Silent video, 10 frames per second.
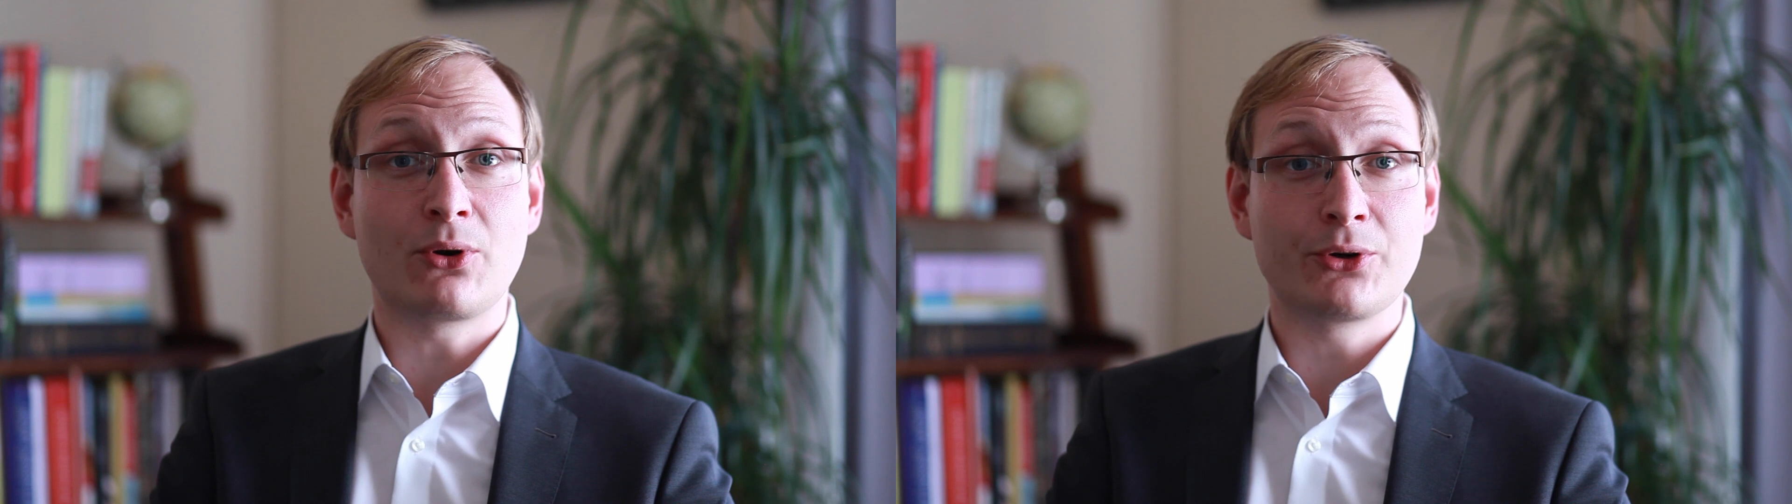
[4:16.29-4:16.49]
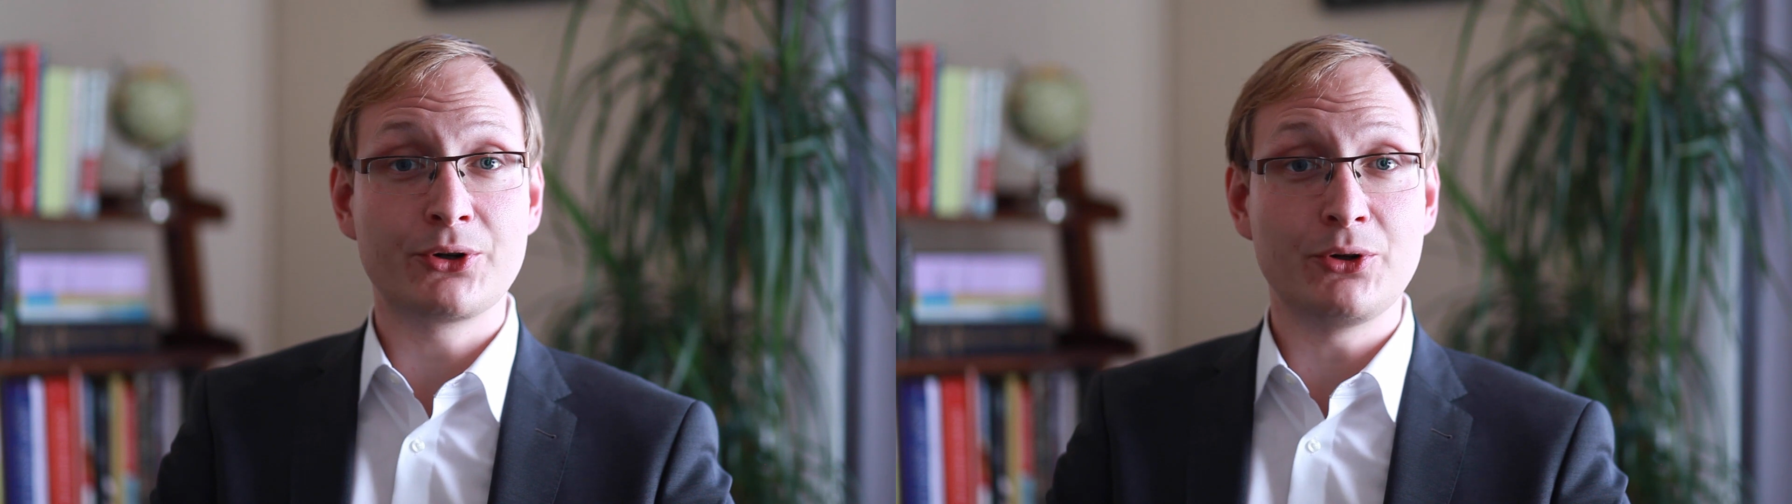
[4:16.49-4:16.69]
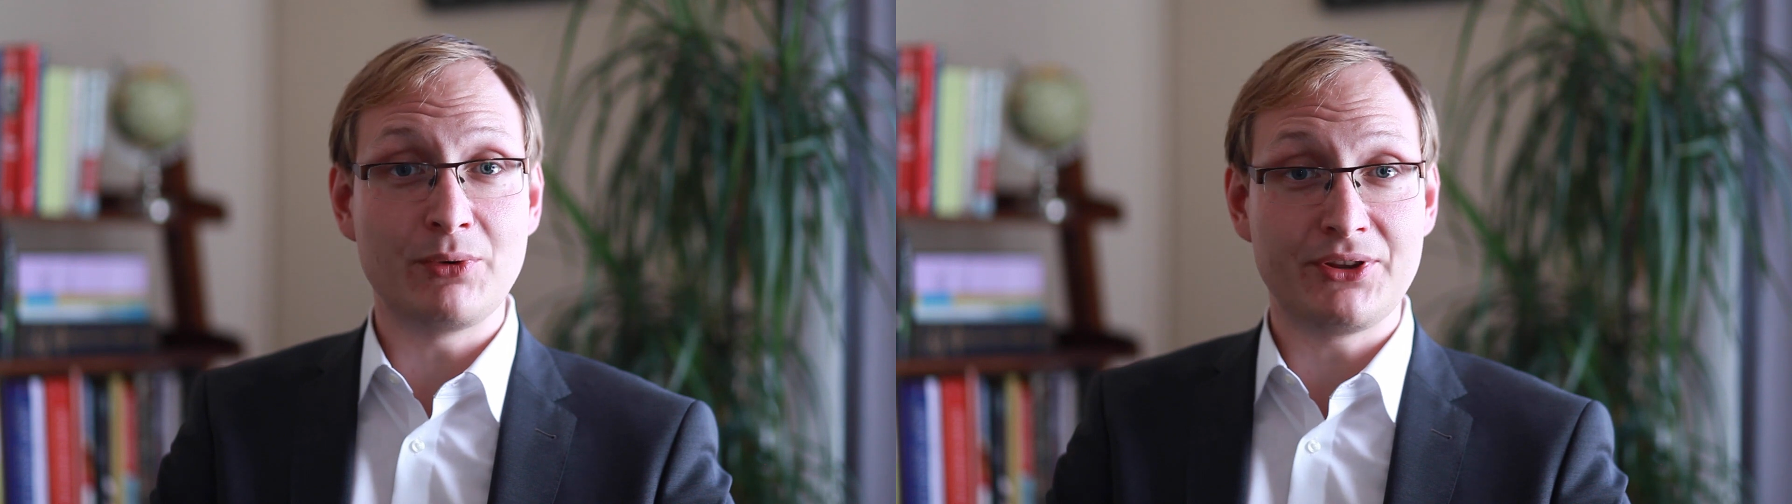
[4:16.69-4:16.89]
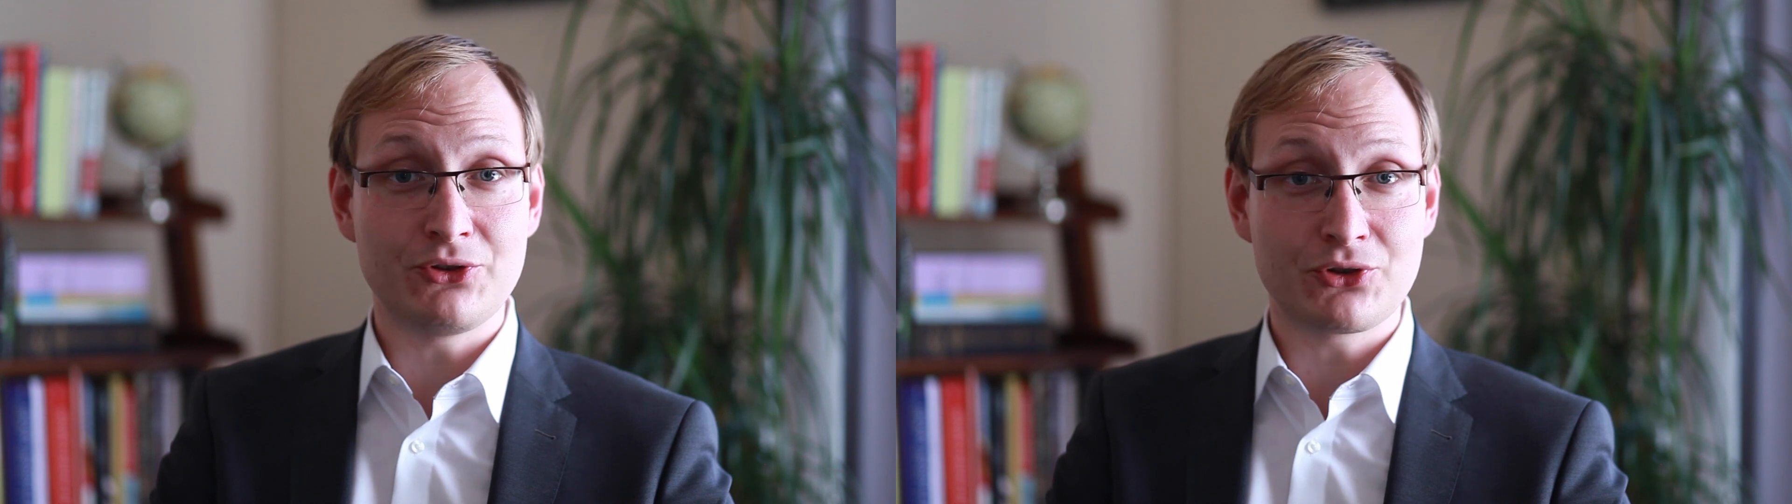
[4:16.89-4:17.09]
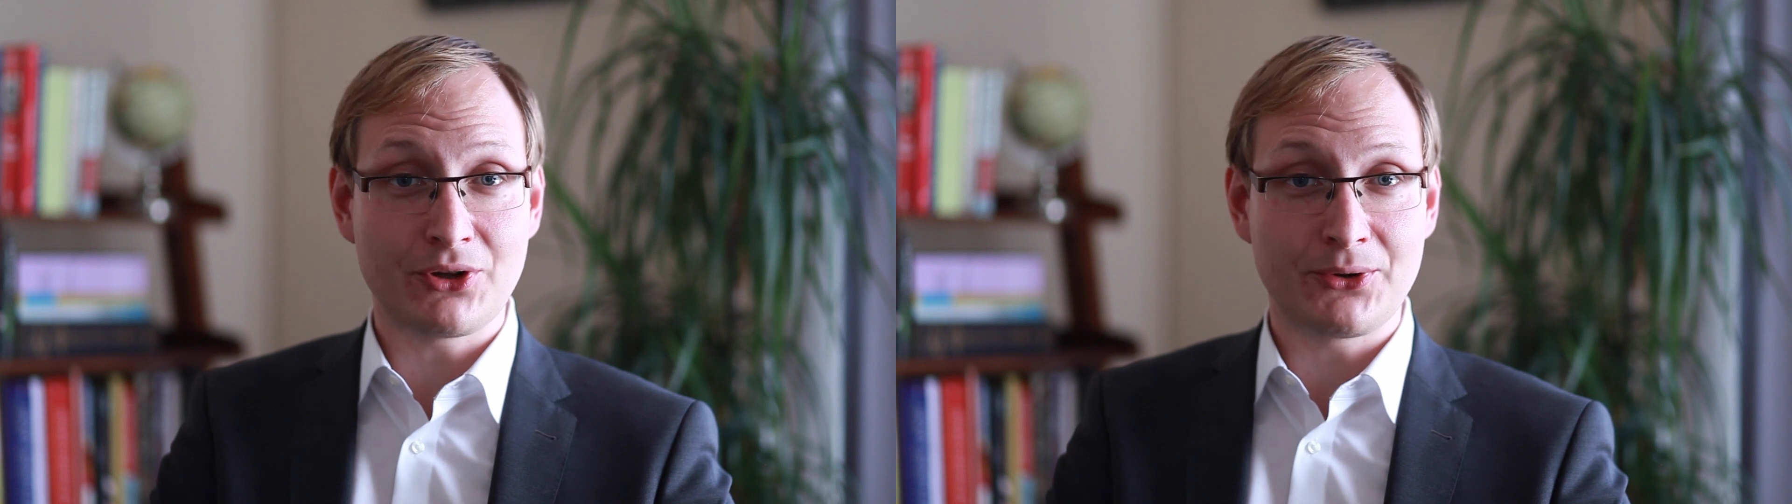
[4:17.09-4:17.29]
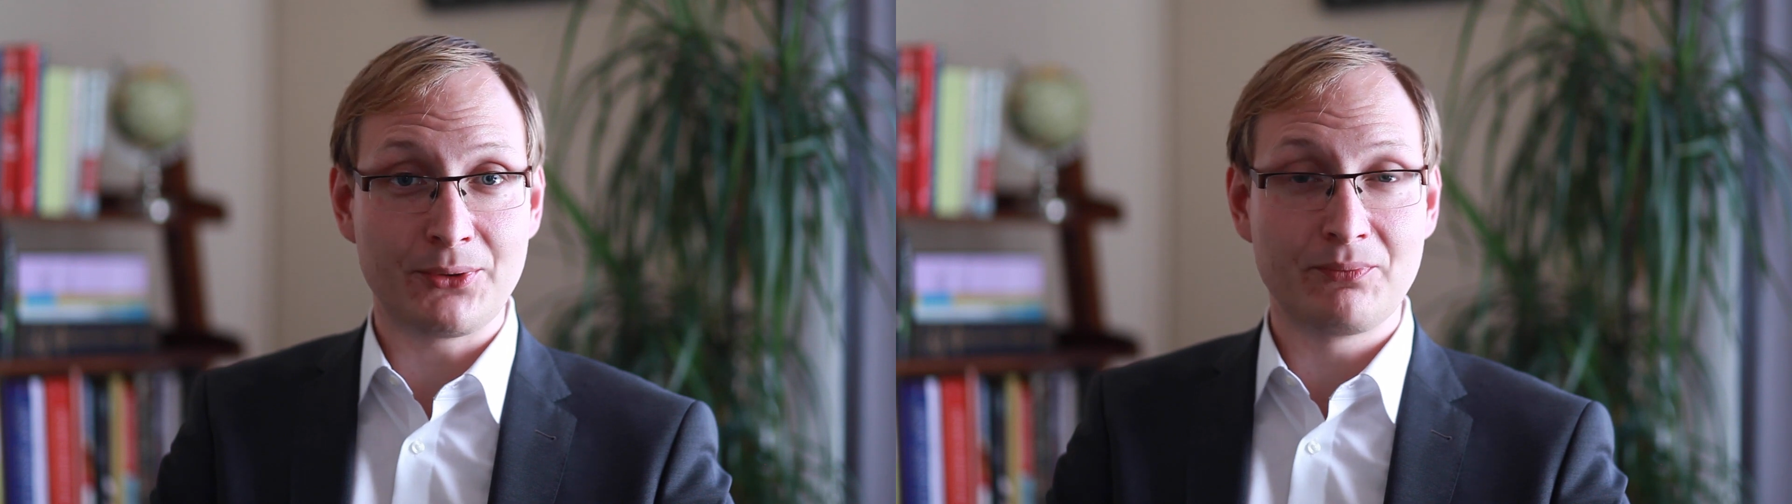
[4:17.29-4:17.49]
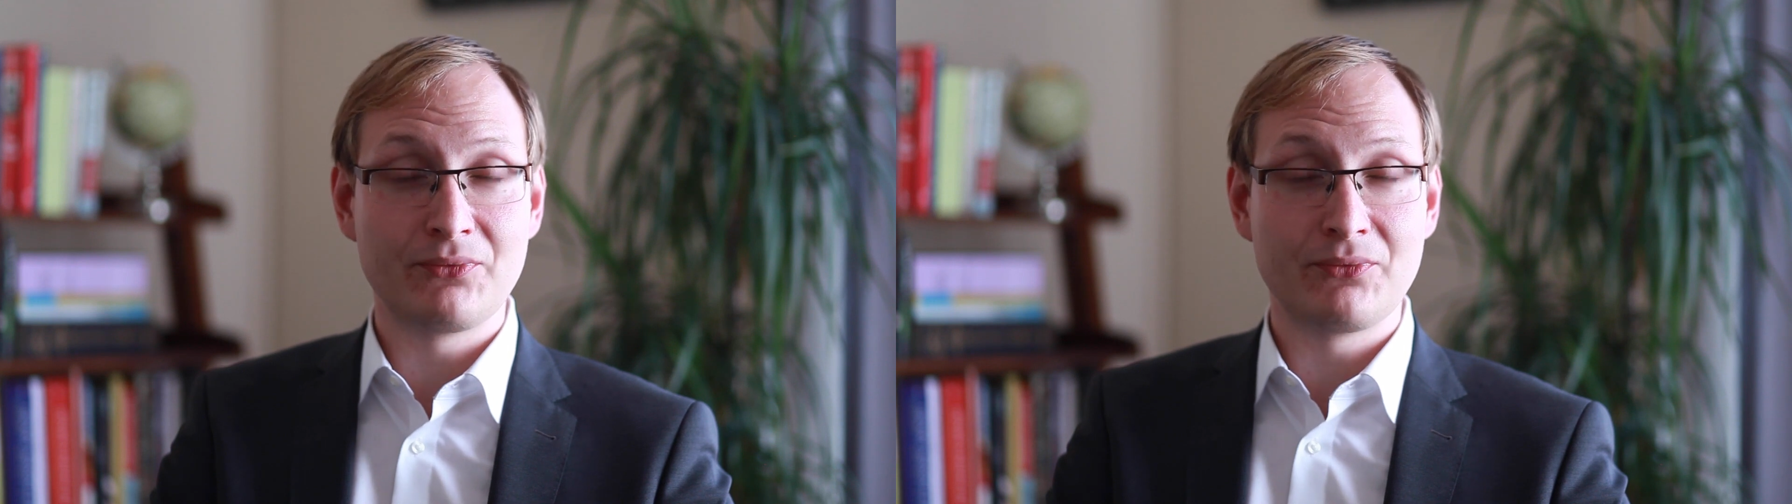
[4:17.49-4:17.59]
argue with each other.